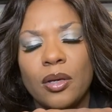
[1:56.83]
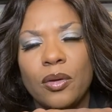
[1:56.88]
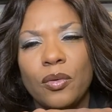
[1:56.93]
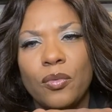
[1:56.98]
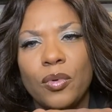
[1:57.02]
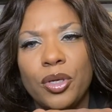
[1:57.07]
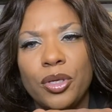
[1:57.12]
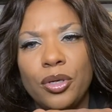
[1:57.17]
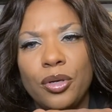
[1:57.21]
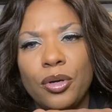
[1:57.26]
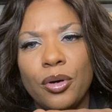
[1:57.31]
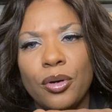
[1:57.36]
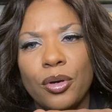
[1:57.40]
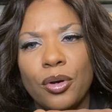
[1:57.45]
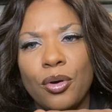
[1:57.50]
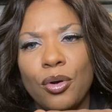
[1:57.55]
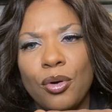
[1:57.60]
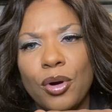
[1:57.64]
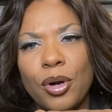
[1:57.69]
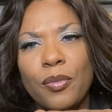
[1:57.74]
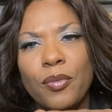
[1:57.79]
will you go to
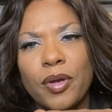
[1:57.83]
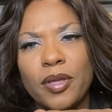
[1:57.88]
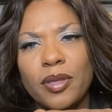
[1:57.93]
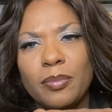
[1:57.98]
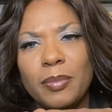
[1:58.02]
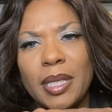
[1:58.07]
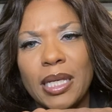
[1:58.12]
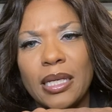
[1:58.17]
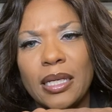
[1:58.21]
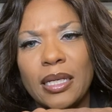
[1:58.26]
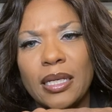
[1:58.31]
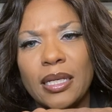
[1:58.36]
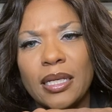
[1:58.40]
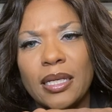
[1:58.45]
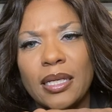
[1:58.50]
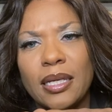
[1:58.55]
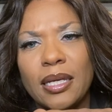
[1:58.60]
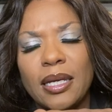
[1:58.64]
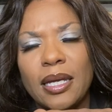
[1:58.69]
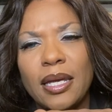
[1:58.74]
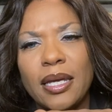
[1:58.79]
court with me?
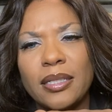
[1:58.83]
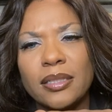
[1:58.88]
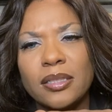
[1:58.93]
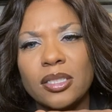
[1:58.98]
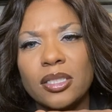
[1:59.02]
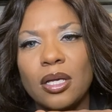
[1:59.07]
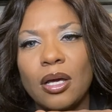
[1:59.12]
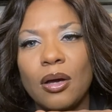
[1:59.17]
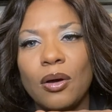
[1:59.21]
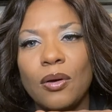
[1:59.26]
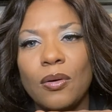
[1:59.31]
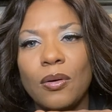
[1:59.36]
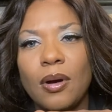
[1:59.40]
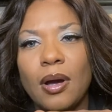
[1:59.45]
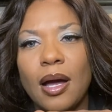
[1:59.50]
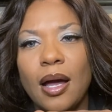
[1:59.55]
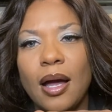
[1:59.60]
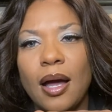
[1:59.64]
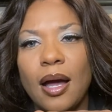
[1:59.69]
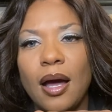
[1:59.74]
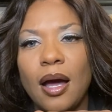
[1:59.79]
And so
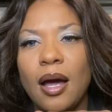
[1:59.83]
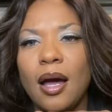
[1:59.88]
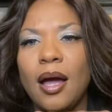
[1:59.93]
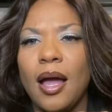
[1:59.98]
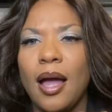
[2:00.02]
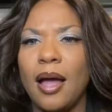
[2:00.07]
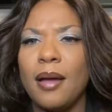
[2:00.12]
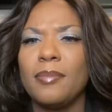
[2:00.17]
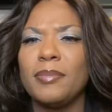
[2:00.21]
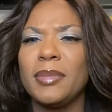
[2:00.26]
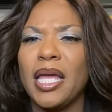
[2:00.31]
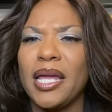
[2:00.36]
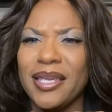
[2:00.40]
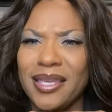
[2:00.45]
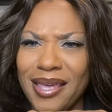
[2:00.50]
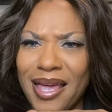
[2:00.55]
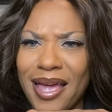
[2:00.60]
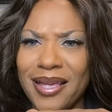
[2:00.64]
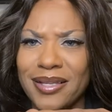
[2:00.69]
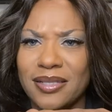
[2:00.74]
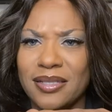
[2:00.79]
I'm
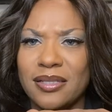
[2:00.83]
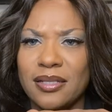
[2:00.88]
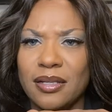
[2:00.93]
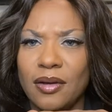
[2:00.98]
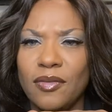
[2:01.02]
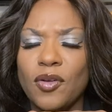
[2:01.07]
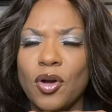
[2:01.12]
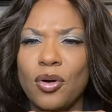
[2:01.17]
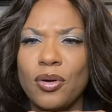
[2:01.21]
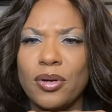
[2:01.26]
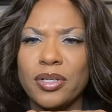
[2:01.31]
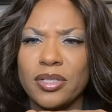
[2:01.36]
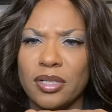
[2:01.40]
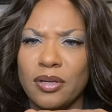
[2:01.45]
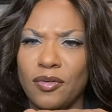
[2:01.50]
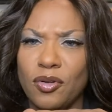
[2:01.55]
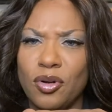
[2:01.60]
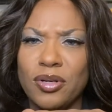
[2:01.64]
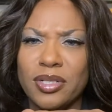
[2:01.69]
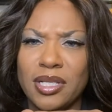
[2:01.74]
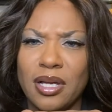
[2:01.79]
like, yes, of course,
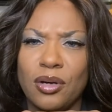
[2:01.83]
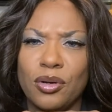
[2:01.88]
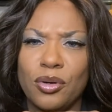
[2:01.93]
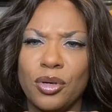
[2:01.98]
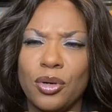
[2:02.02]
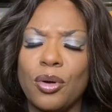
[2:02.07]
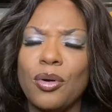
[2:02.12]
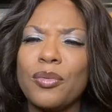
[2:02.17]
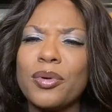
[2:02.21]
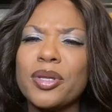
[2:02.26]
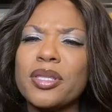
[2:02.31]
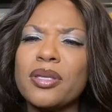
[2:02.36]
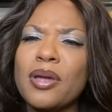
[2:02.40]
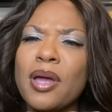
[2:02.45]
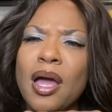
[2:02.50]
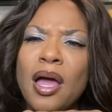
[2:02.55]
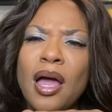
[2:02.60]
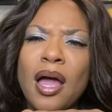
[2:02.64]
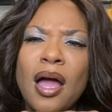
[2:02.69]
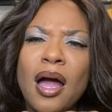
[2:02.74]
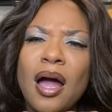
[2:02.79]
of course I'll go to court with you.
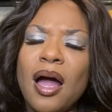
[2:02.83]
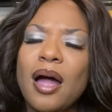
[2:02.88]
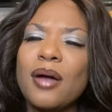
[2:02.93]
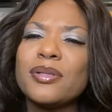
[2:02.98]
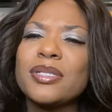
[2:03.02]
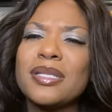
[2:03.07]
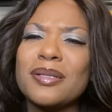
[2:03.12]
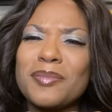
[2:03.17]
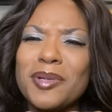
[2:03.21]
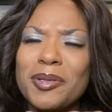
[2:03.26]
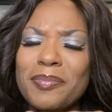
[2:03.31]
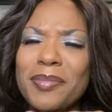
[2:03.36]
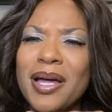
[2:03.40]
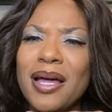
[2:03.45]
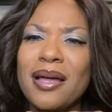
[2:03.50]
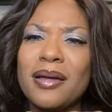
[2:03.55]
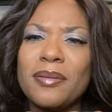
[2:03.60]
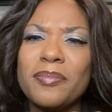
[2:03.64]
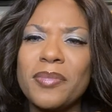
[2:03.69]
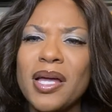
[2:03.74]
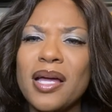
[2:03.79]
I was like, but my,
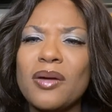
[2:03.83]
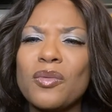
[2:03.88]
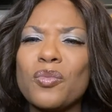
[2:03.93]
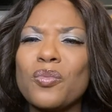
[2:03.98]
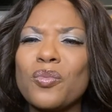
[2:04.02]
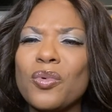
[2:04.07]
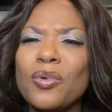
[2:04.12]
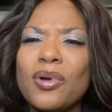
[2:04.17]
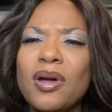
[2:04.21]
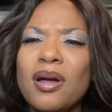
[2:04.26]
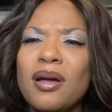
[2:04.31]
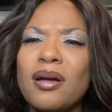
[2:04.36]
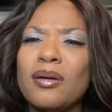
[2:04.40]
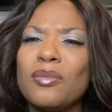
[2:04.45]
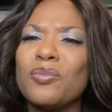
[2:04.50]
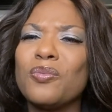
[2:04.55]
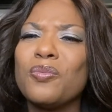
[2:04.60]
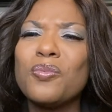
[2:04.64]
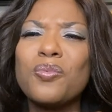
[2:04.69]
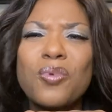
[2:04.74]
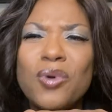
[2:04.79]
my, uh,
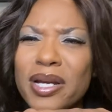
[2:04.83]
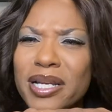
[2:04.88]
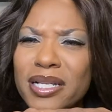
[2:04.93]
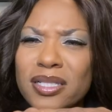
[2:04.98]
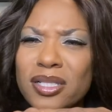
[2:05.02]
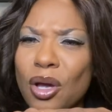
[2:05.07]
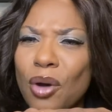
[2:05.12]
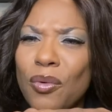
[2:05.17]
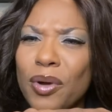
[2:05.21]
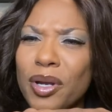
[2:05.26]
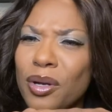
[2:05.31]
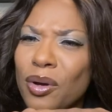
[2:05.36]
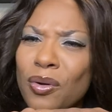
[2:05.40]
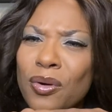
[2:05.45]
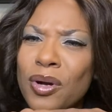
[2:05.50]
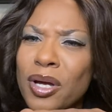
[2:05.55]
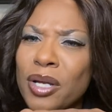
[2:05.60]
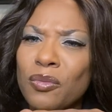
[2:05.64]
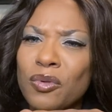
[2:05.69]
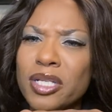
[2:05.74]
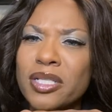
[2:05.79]
what is going
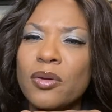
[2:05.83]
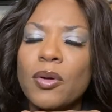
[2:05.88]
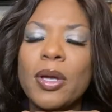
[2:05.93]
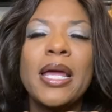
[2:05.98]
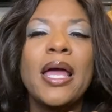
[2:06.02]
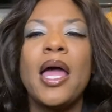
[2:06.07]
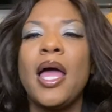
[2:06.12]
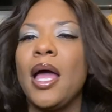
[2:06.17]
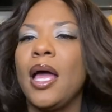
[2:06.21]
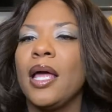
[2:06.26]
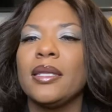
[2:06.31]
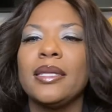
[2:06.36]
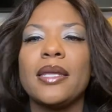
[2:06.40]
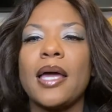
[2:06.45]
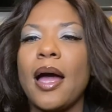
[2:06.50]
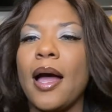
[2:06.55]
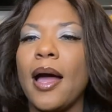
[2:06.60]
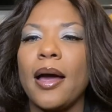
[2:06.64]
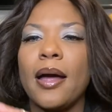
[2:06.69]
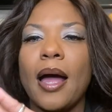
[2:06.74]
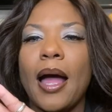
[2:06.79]
on? What's going,
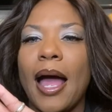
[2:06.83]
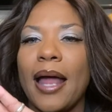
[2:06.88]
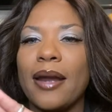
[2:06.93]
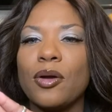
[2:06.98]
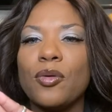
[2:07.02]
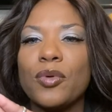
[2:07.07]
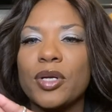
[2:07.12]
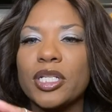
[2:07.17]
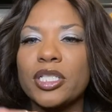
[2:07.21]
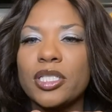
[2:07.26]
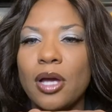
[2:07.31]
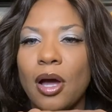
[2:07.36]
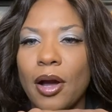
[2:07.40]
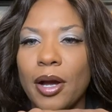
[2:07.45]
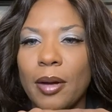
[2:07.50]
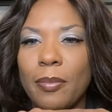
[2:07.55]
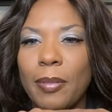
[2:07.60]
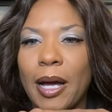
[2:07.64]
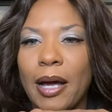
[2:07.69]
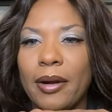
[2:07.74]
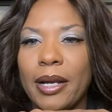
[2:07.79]
uh, I don't want to
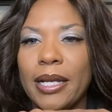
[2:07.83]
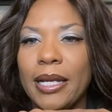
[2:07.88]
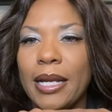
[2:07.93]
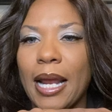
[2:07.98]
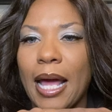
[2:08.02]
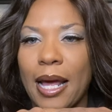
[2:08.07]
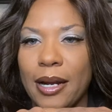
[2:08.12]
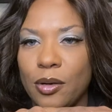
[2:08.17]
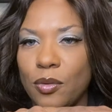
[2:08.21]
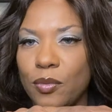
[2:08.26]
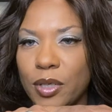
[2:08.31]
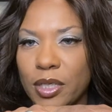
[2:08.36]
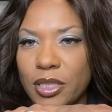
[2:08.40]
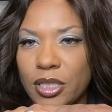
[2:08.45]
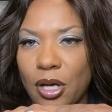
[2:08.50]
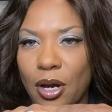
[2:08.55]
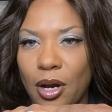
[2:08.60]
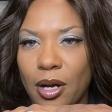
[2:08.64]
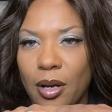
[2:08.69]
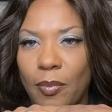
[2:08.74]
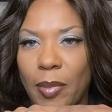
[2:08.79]
talk about it. I don't want to
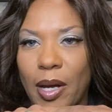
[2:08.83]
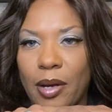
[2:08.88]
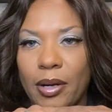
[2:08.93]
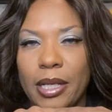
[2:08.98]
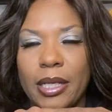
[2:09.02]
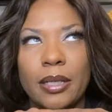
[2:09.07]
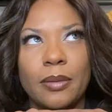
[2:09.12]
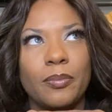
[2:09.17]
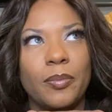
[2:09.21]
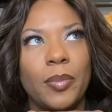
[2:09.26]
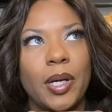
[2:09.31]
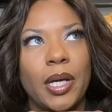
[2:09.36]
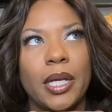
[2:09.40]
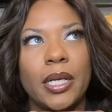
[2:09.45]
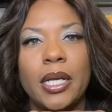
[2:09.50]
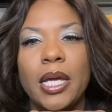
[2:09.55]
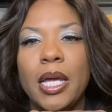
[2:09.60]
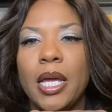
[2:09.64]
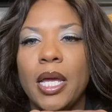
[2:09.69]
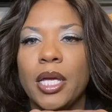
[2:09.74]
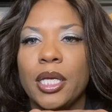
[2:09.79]
talk about it, but
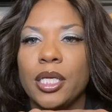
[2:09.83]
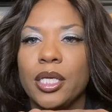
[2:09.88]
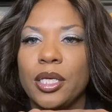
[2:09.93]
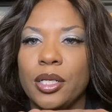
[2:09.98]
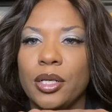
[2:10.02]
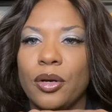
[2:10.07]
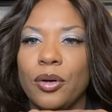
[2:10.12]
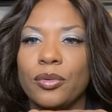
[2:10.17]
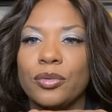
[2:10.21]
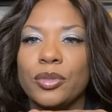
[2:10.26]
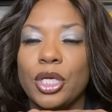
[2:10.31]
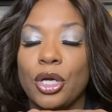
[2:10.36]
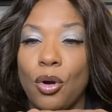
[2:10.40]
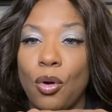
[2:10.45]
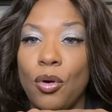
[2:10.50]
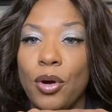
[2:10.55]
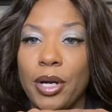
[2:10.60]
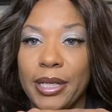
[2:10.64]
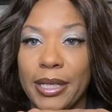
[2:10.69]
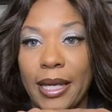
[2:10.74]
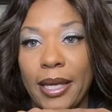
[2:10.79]
you know, the
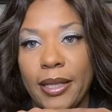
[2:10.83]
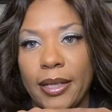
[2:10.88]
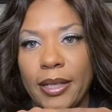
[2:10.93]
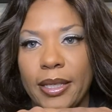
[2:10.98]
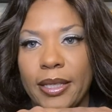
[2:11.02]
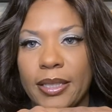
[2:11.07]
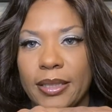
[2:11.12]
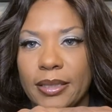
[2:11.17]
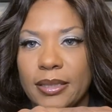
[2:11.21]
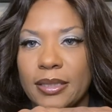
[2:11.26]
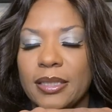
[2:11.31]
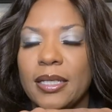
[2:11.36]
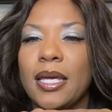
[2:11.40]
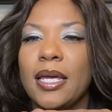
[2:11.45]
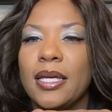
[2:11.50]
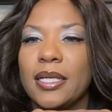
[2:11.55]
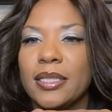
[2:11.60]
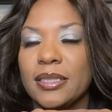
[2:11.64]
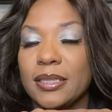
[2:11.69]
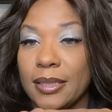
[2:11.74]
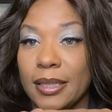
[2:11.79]
court date is
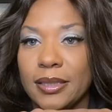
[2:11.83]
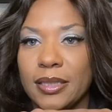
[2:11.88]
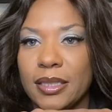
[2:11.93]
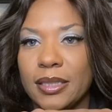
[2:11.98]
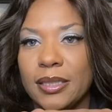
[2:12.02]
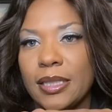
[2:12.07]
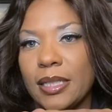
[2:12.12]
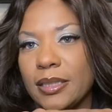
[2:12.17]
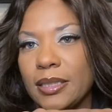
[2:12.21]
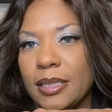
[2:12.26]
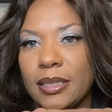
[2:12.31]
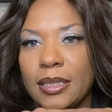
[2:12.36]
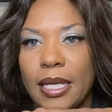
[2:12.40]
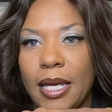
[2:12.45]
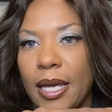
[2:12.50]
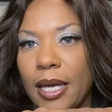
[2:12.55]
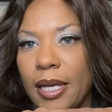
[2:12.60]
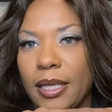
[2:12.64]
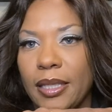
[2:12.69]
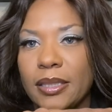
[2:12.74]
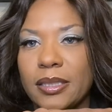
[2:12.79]
such and such a
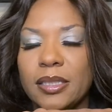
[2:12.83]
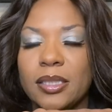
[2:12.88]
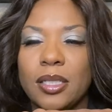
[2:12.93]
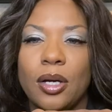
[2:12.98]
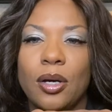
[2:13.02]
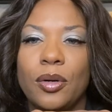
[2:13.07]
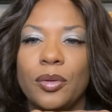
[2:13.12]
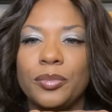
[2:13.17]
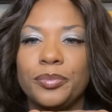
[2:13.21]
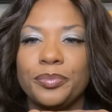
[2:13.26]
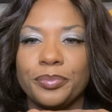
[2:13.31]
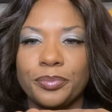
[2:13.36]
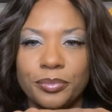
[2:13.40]
day. So